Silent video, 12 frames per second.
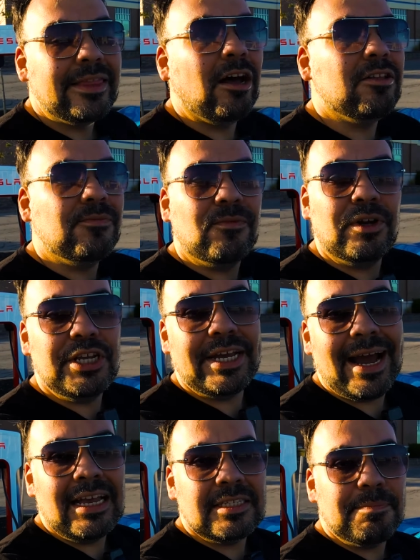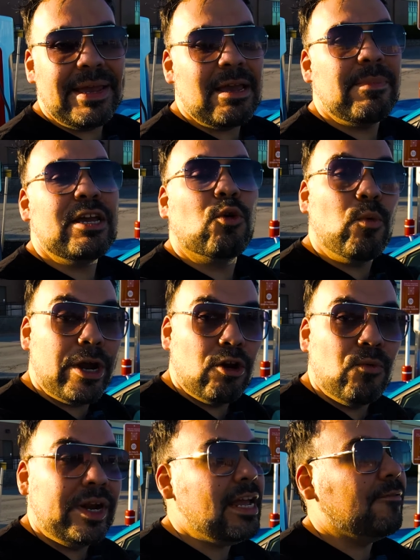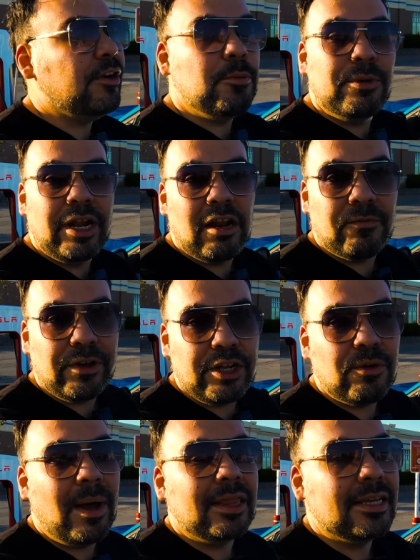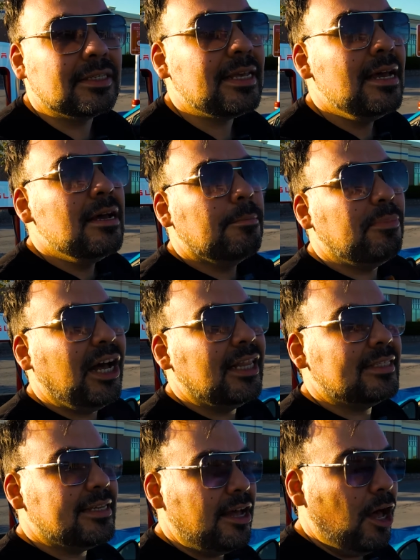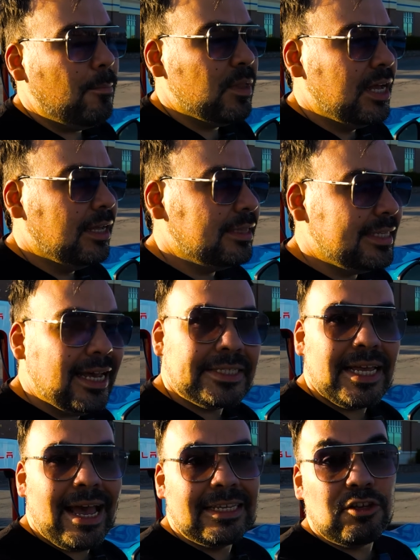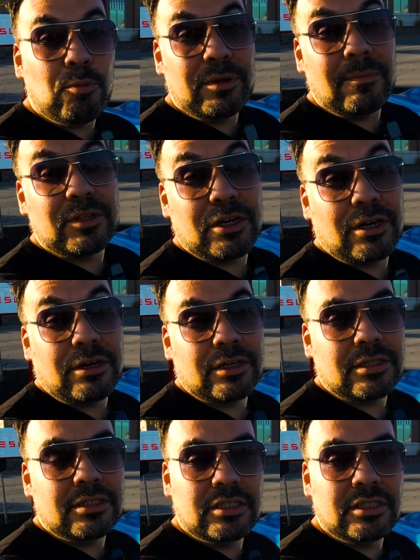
Now, what you guys may be aware already, I already put out a video about this, but Tesla has opened up their